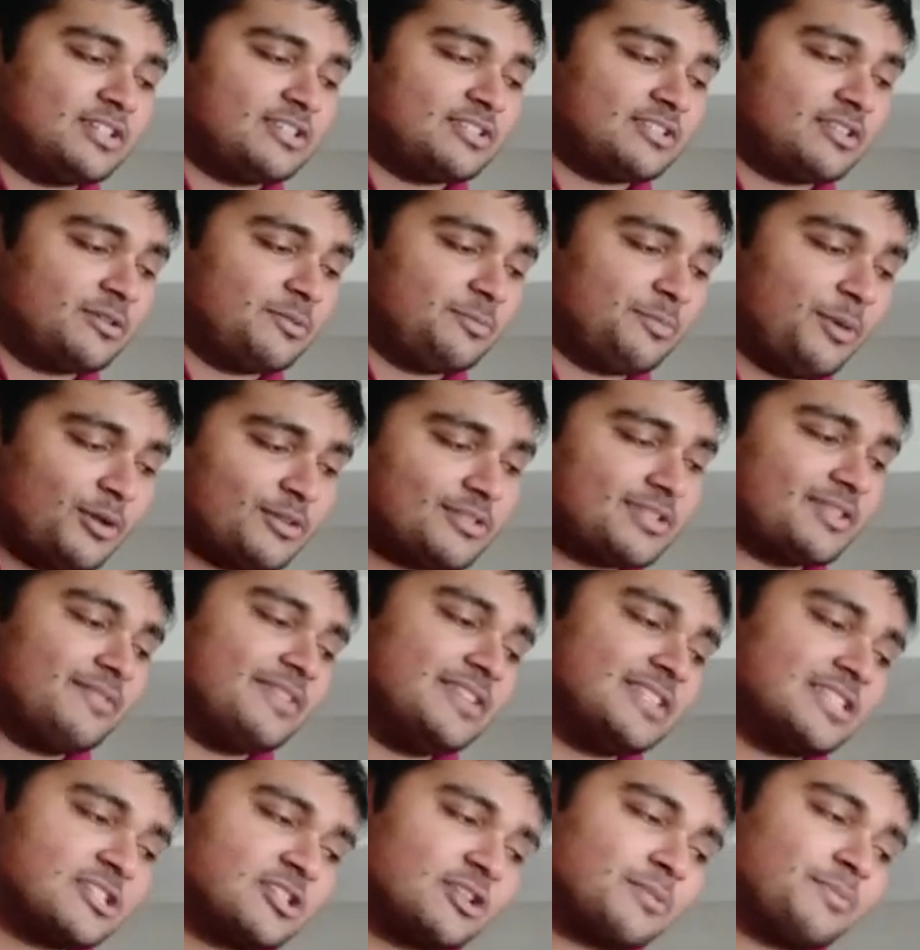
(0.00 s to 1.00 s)
So a positive
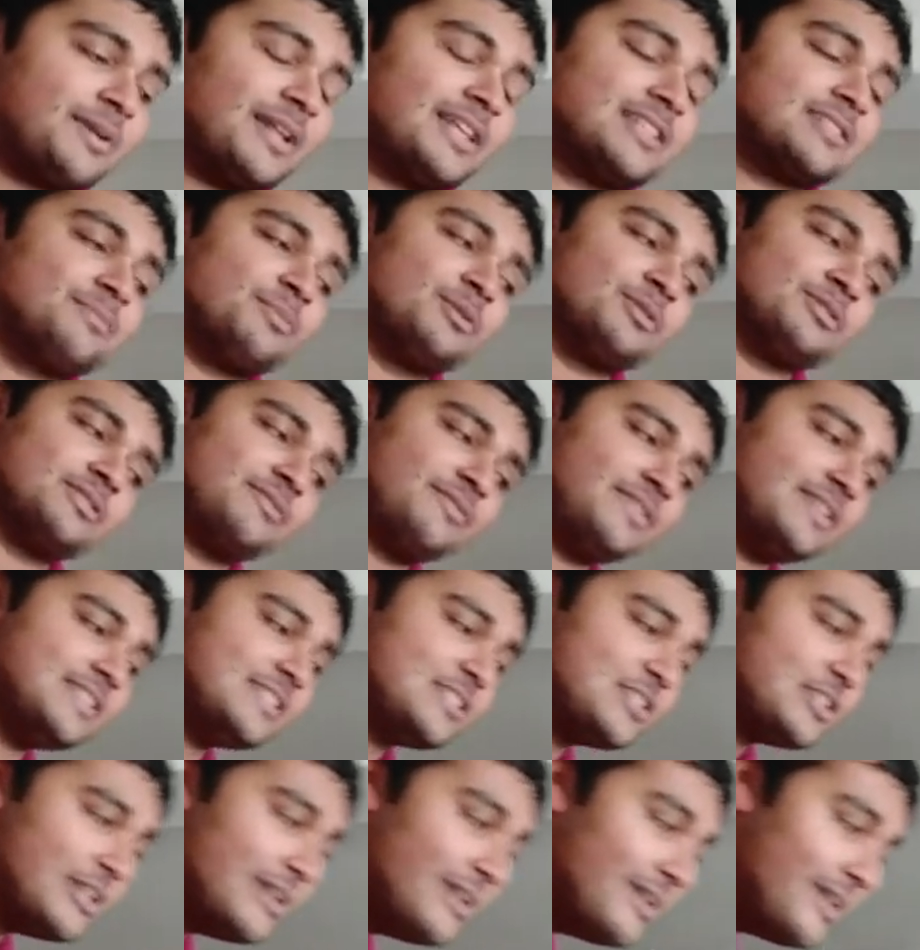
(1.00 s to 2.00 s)
integer plus a positive
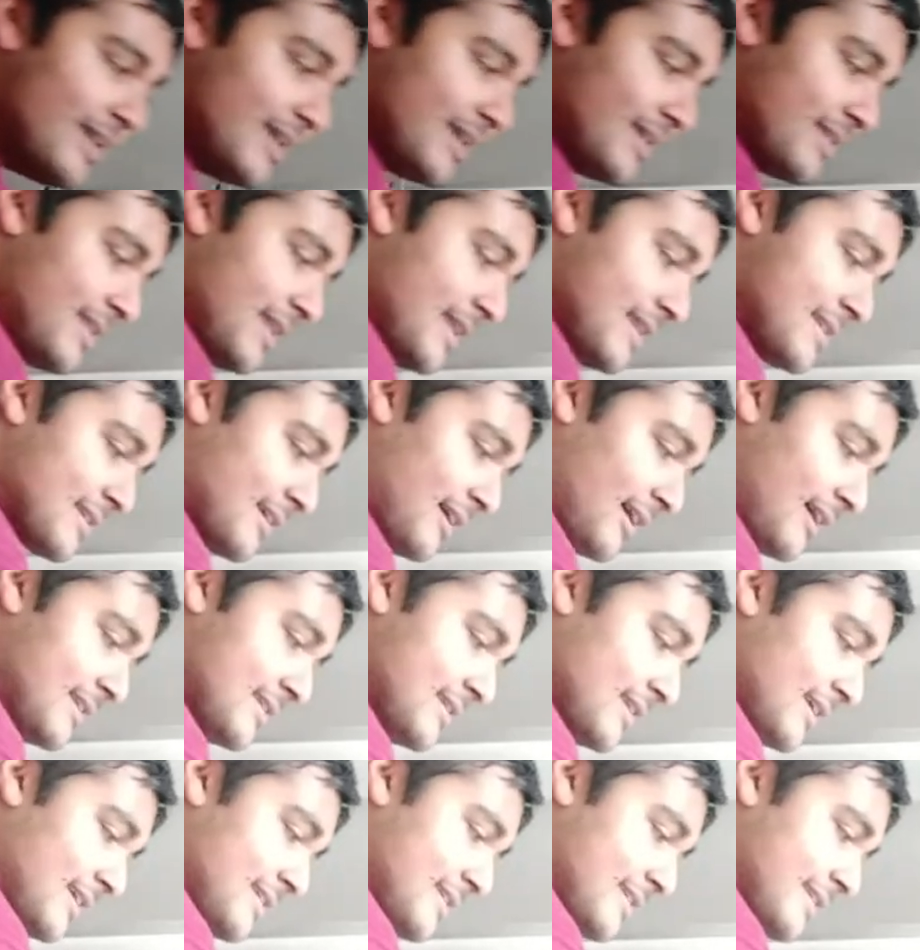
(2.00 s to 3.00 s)
integer, this guy
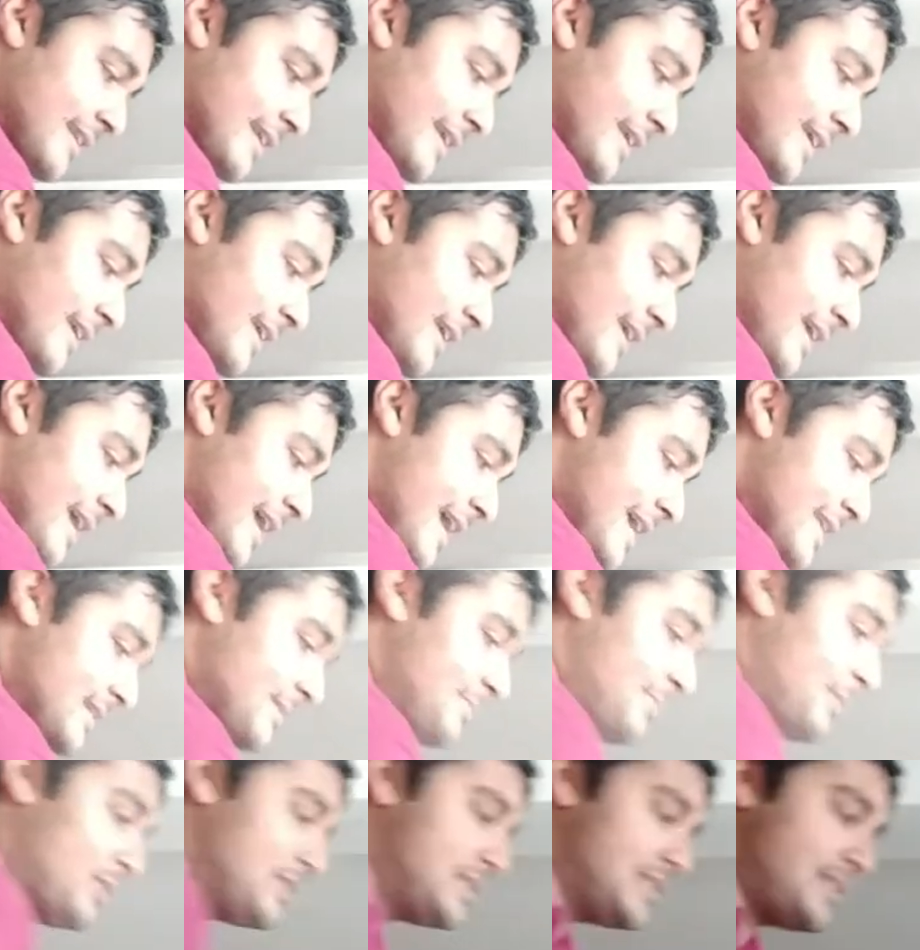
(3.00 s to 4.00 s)
certainly is a
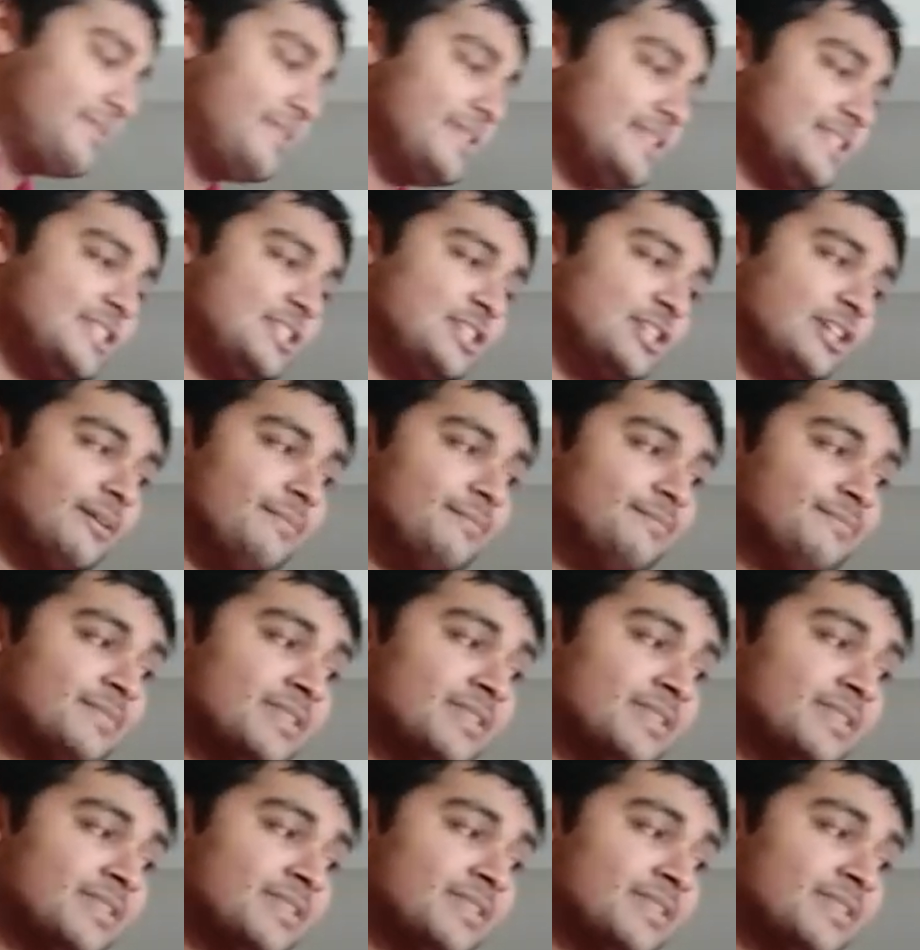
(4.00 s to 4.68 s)
positive integer.